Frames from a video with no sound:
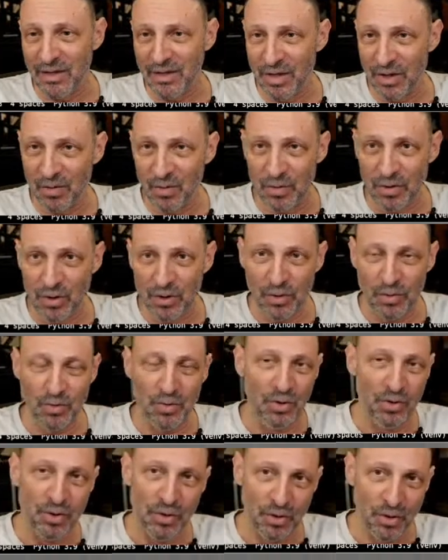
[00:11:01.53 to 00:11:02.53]
which would
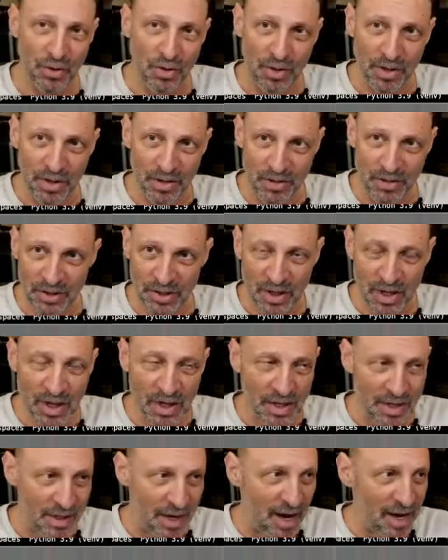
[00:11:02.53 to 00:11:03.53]
return this
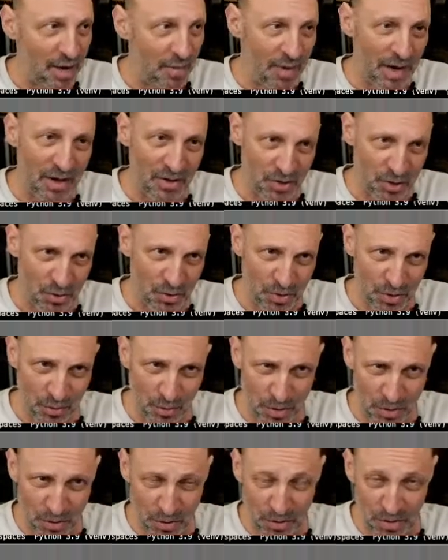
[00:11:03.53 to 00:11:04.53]
database to its
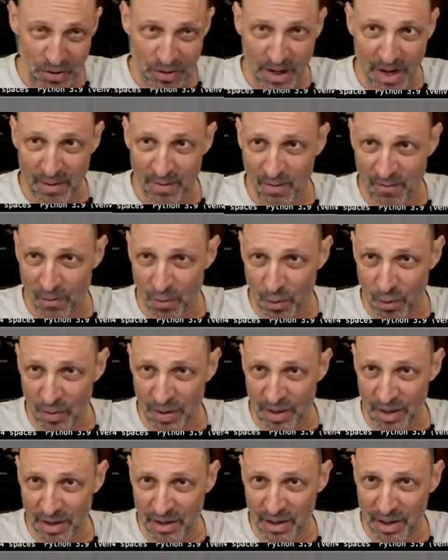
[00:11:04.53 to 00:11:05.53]
original state before we
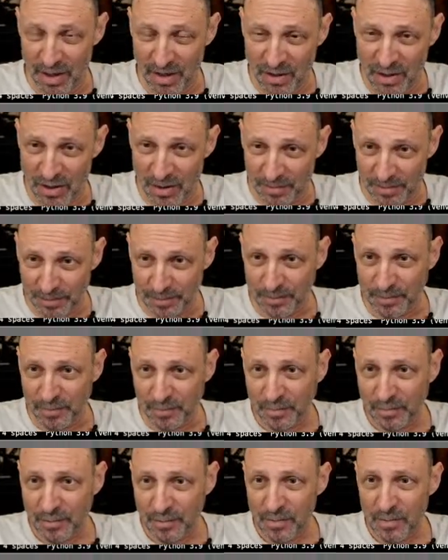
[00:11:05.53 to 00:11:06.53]
did this.
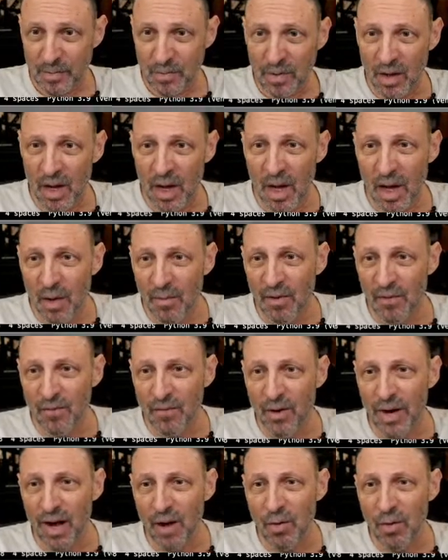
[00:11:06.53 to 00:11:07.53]
But for
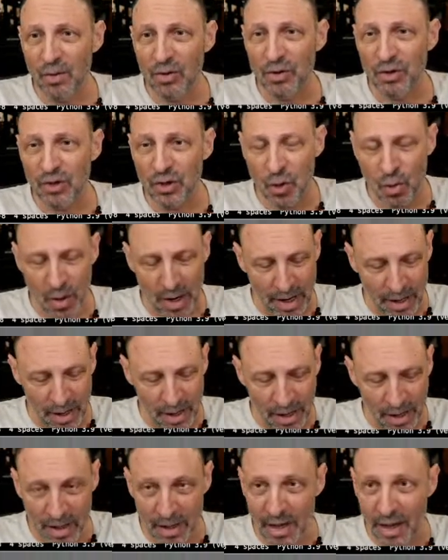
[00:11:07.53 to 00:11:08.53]
now, we'll just quit,
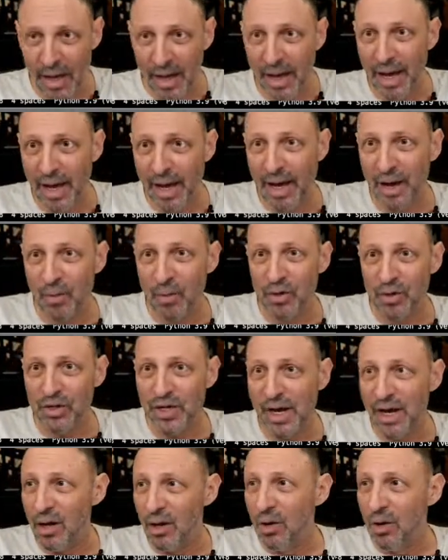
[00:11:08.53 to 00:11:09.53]
and we'll take
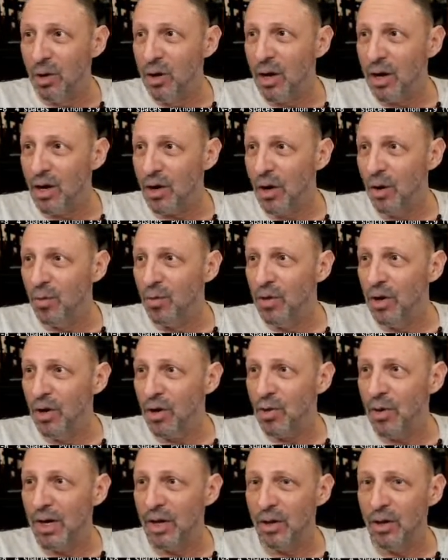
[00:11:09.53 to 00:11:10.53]
a real
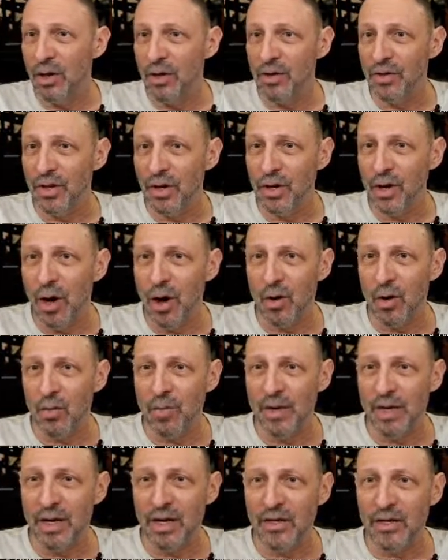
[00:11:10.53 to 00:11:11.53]
quick look at the code,
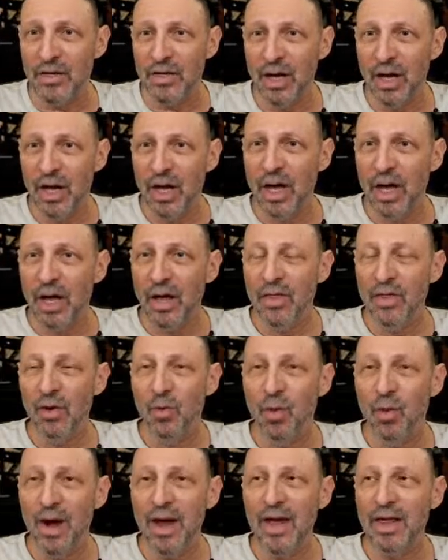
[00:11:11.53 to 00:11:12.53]
because the
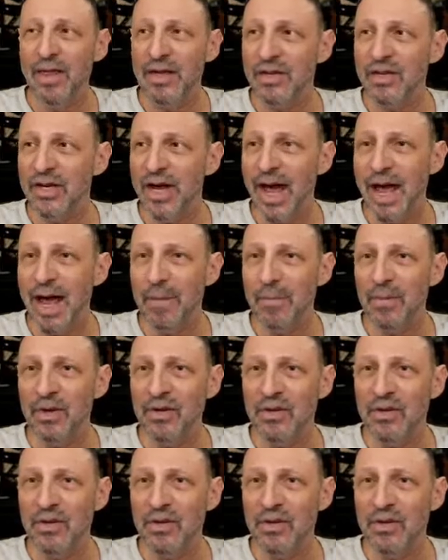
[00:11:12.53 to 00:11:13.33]
way this happens,